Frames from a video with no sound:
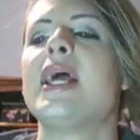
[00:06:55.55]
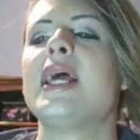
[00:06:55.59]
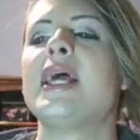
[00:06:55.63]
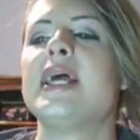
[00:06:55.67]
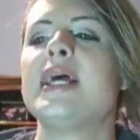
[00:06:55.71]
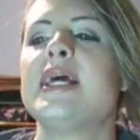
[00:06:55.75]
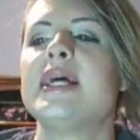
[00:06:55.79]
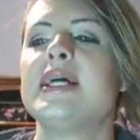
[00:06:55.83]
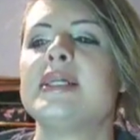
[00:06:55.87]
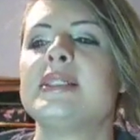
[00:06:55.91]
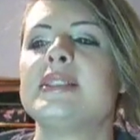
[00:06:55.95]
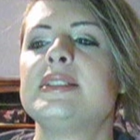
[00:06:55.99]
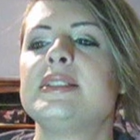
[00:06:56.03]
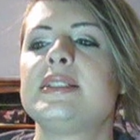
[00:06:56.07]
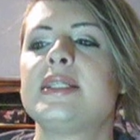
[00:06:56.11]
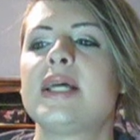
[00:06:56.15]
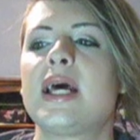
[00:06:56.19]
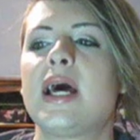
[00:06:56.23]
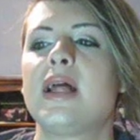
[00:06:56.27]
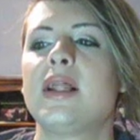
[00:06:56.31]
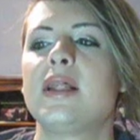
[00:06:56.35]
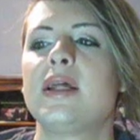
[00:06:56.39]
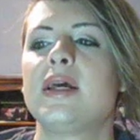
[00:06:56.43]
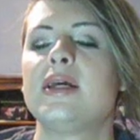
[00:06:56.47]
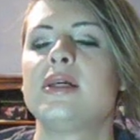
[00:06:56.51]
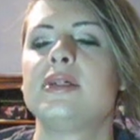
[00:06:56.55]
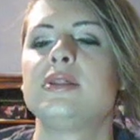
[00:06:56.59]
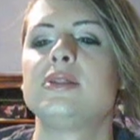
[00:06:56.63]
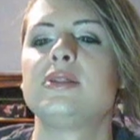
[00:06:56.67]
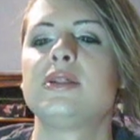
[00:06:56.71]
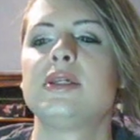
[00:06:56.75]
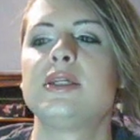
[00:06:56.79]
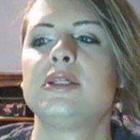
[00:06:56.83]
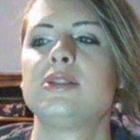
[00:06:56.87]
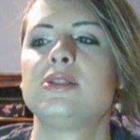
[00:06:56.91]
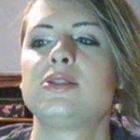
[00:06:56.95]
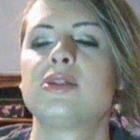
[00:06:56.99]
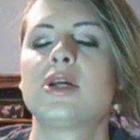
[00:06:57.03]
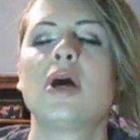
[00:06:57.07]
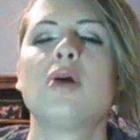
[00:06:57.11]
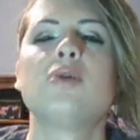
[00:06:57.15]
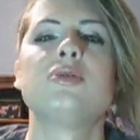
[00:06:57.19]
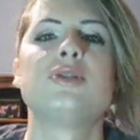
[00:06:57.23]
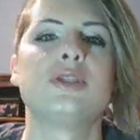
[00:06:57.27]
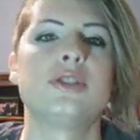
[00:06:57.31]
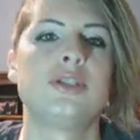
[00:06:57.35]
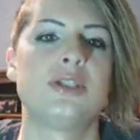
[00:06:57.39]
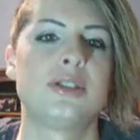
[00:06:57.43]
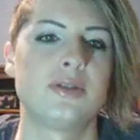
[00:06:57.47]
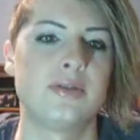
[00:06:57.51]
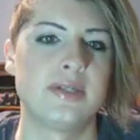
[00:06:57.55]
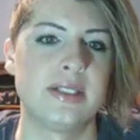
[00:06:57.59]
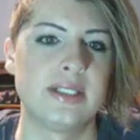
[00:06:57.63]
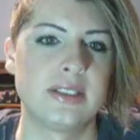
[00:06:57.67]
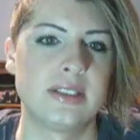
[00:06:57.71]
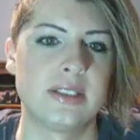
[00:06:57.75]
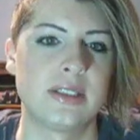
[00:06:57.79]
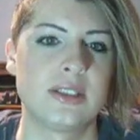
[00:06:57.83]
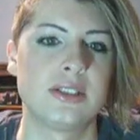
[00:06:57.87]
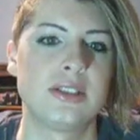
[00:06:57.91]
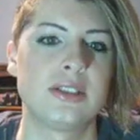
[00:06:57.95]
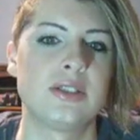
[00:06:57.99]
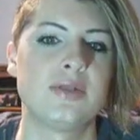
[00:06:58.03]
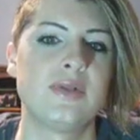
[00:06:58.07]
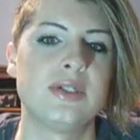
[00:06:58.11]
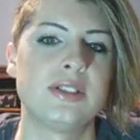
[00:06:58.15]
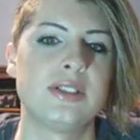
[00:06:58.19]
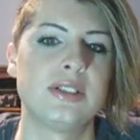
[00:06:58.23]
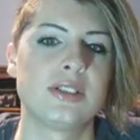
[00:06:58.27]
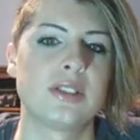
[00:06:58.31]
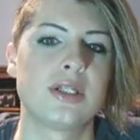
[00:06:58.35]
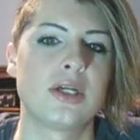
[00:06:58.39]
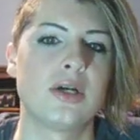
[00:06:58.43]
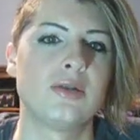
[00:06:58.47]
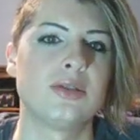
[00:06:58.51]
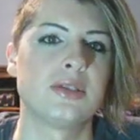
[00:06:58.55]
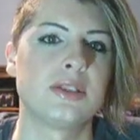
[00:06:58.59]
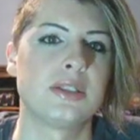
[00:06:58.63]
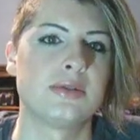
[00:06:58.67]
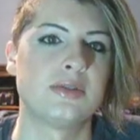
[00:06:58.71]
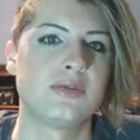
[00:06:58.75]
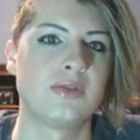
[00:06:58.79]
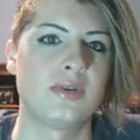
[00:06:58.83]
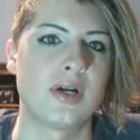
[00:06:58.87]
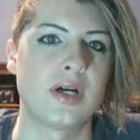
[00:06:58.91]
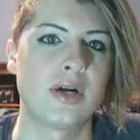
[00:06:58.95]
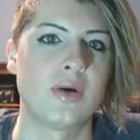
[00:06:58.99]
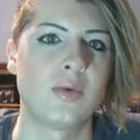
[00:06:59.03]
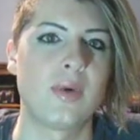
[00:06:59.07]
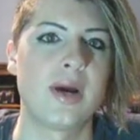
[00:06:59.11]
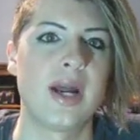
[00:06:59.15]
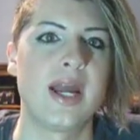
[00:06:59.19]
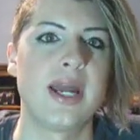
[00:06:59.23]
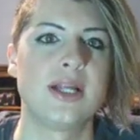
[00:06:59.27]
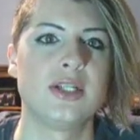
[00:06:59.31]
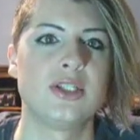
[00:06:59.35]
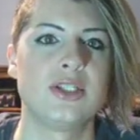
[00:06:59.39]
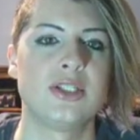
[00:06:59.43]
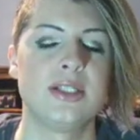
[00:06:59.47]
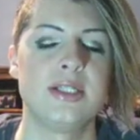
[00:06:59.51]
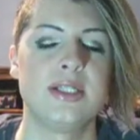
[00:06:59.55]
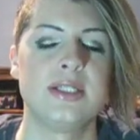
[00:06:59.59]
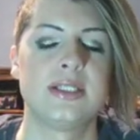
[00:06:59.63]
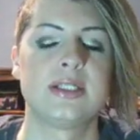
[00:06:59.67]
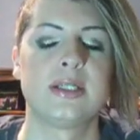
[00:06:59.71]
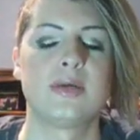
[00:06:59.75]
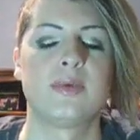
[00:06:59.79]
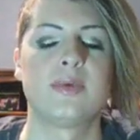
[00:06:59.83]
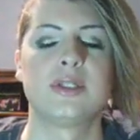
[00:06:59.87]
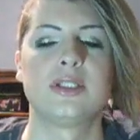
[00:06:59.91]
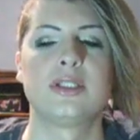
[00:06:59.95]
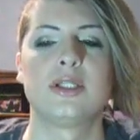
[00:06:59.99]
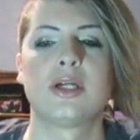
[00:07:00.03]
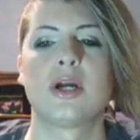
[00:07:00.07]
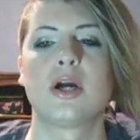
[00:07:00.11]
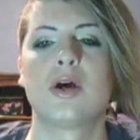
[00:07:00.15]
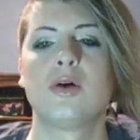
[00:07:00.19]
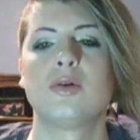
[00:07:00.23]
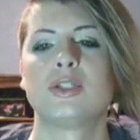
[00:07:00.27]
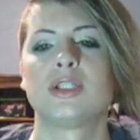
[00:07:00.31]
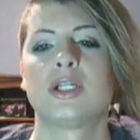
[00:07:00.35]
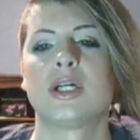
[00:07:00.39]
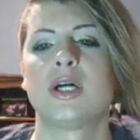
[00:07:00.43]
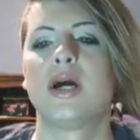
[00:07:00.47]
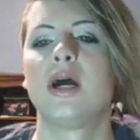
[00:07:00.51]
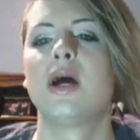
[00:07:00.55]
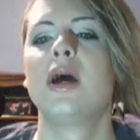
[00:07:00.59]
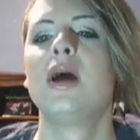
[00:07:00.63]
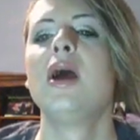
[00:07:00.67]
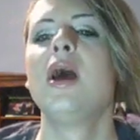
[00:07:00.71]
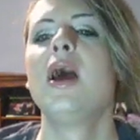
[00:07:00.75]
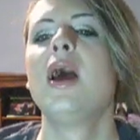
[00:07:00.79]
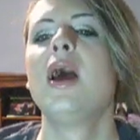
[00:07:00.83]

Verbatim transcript: is tell is is coaching Teresa because Teresa's coach lives far away and she needs someone to coach her,